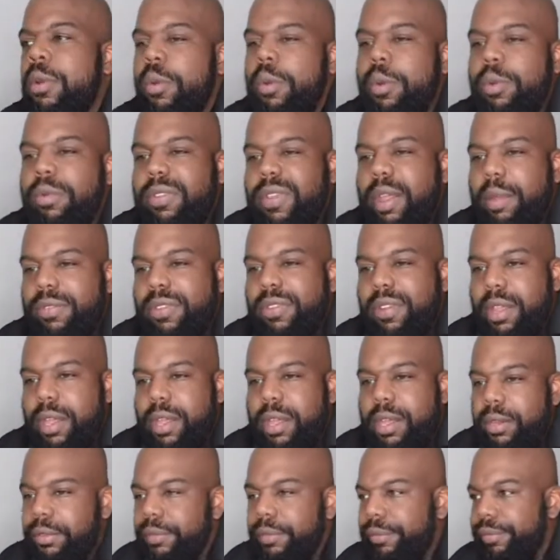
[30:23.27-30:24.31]
What's up,
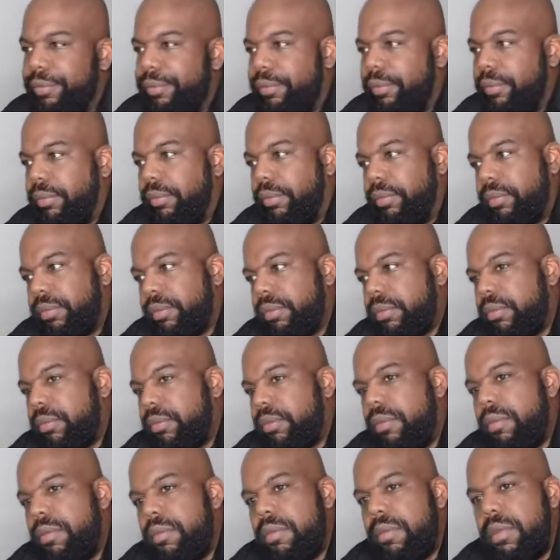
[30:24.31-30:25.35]
Sid?
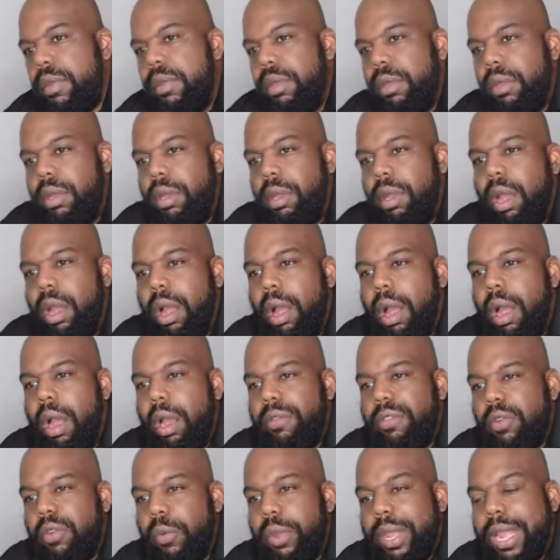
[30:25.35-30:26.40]
All right,
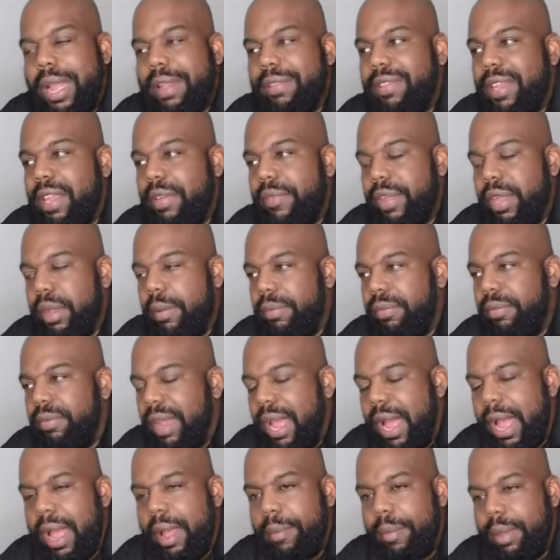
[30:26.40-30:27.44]
so we got TVM,
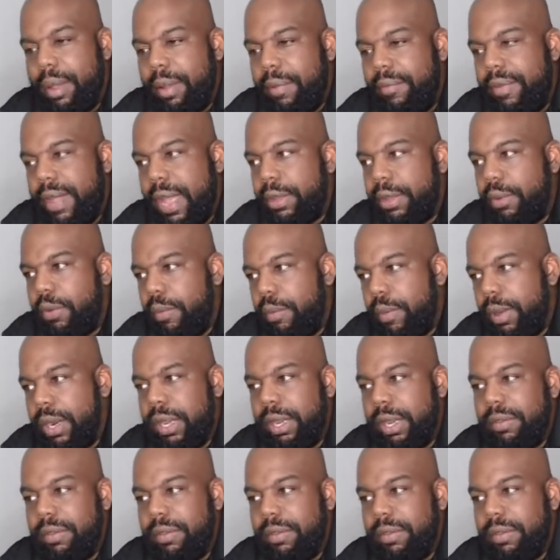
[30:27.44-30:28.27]
time value of money.